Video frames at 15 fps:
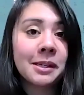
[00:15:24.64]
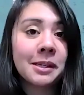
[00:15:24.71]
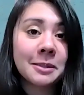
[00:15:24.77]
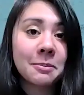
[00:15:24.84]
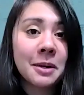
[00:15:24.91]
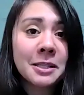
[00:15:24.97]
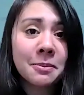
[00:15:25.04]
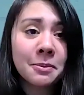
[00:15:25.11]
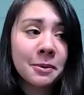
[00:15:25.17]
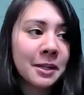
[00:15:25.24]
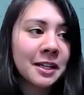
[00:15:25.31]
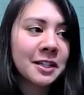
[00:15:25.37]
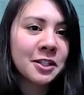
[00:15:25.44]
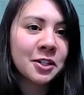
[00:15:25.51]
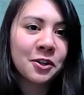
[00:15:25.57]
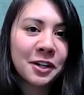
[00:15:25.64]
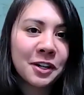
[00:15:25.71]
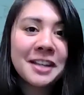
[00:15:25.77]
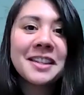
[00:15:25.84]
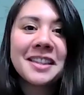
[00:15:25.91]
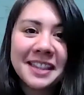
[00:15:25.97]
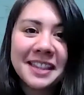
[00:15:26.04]
as possible because you're
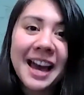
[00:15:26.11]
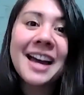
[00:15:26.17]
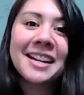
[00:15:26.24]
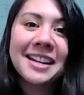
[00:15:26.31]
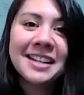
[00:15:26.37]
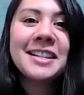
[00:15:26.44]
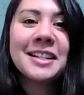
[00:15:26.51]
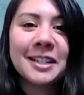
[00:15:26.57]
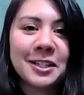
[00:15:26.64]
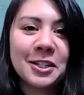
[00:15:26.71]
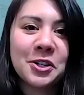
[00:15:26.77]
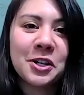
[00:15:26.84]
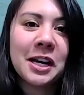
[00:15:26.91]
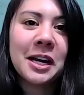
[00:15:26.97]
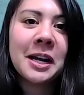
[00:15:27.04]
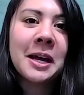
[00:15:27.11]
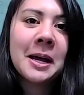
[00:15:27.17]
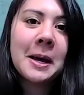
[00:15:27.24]
in that industry.